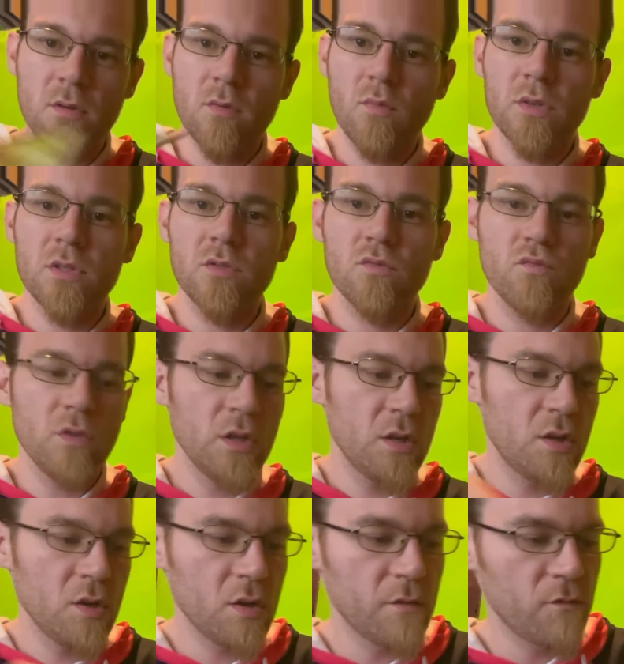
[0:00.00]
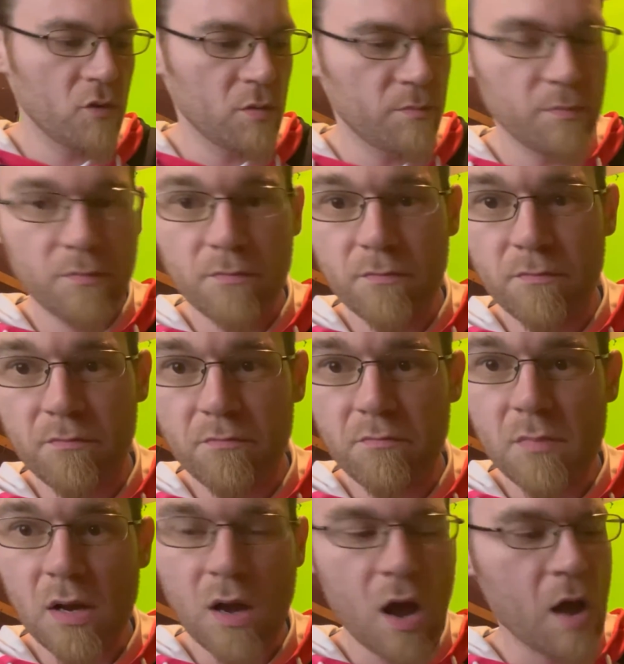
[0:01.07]
which is really good for
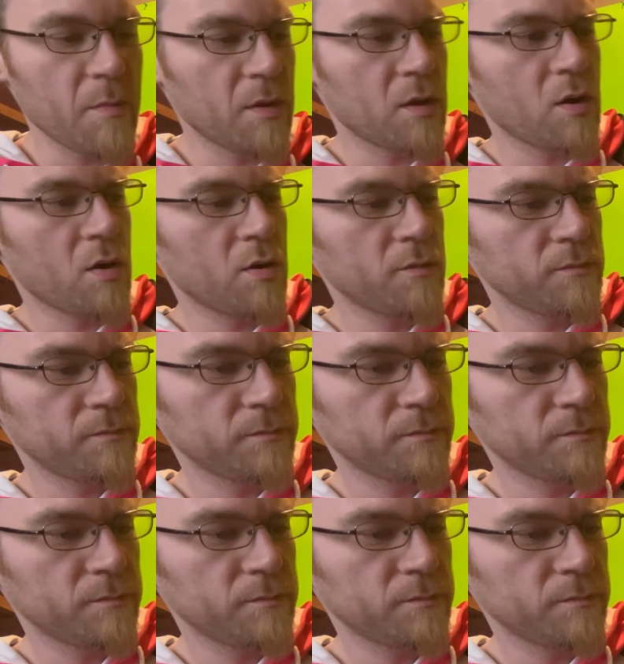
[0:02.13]
a common card.